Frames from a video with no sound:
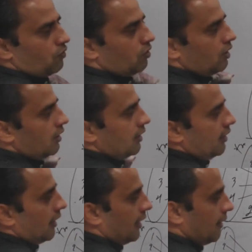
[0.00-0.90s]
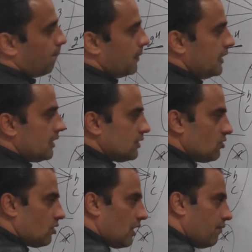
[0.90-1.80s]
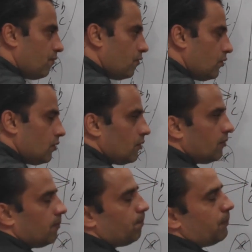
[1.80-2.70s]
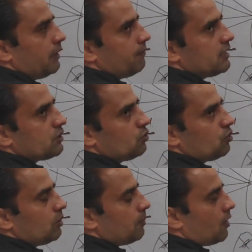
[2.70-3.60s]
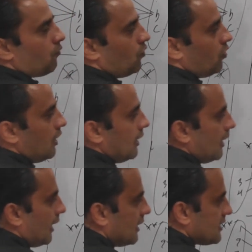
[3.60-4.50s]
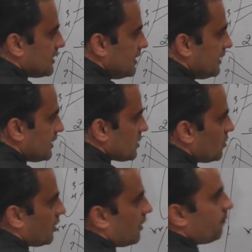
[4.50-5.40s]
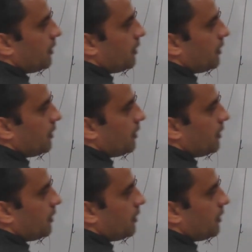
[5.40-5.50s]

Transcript: 4, and B does not have premise 2 to the power 4, and C does not have